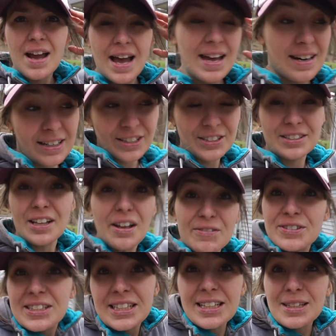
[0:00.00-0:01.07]
and I just
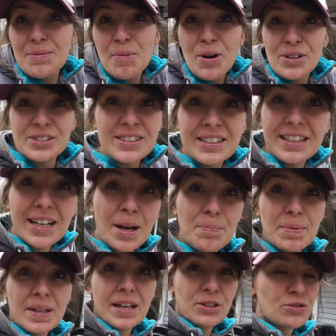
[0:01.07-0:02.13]
love seeing them all sitting
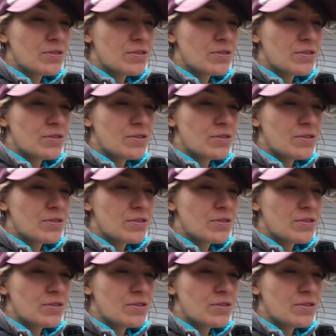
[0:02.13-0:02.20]
up in that